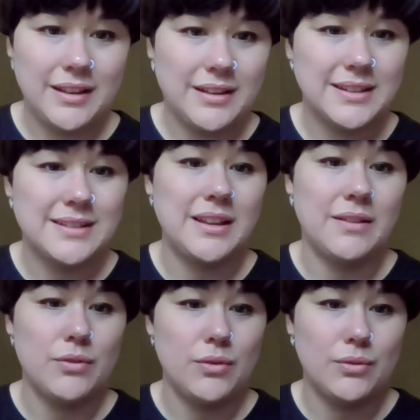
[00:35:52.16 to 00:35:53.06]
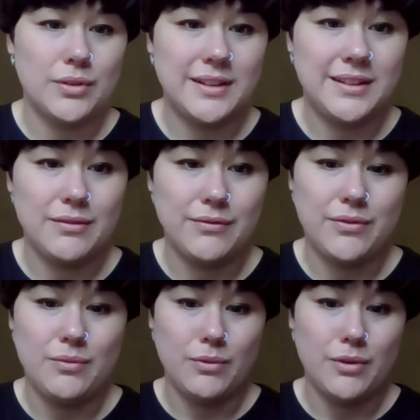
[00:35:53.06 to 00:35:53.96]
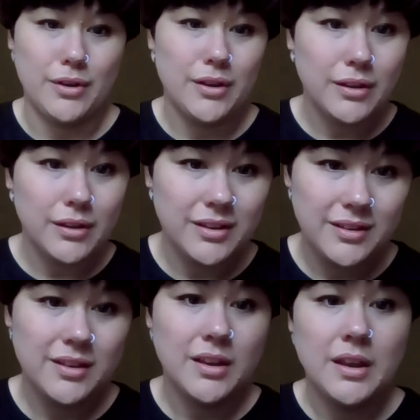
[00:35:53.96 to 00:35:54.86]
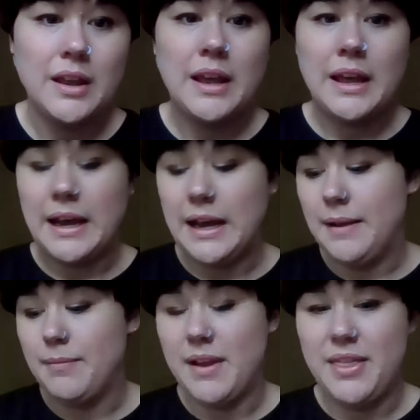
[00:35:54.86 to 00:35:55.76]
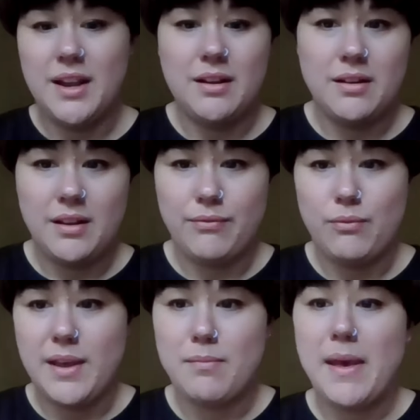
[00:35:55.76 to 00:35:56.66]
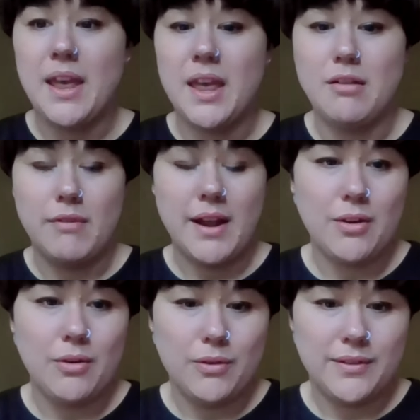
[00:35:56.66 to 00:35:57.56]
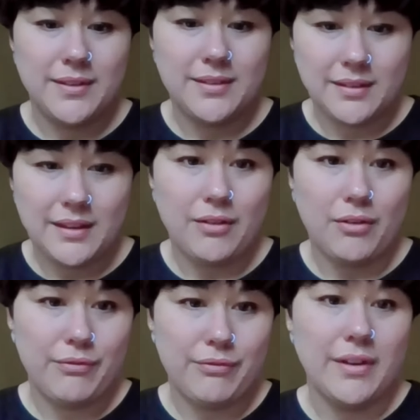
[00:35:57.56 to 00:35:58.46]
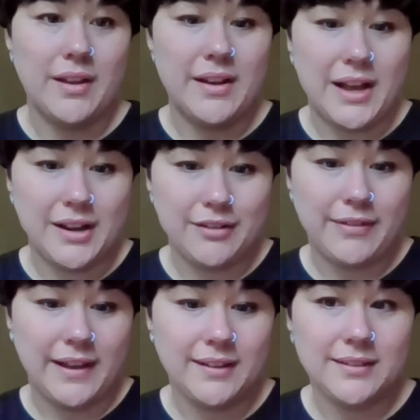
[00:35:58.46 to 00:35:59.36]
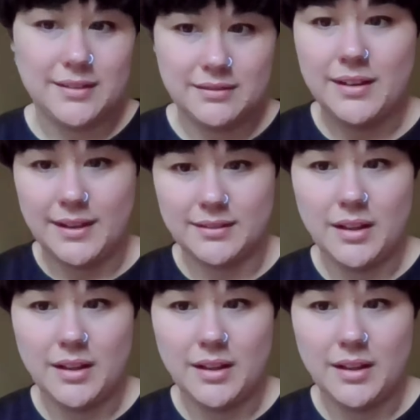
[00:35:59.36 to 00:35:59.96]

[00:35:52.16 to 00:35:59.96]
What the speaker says: it doesn't give you a good idea of the work. And then if we're making records of an artifact as